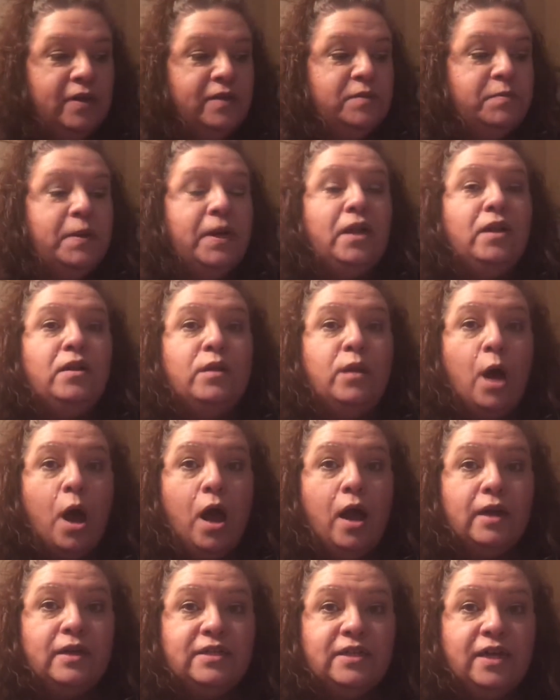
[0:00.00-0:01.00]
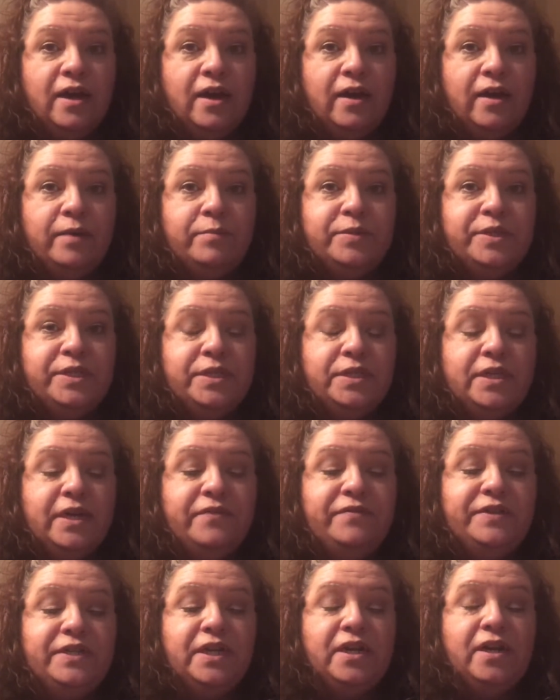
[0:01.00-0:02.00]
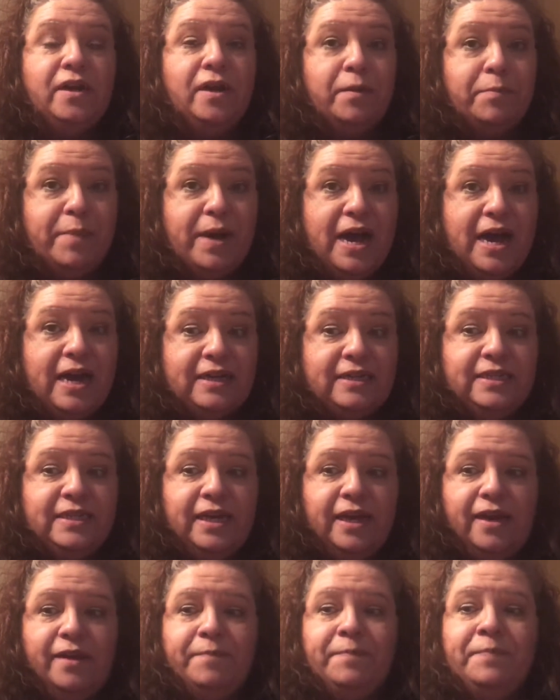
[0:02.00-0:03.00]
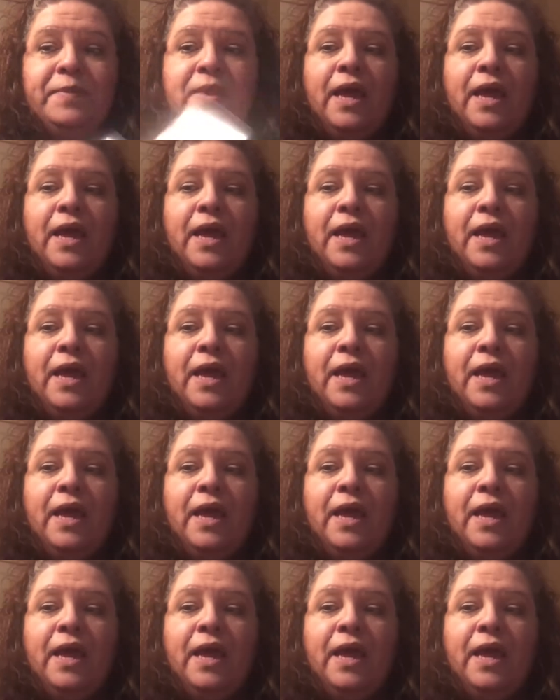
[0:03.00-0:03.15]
It's been a long time since I've done an unboxing,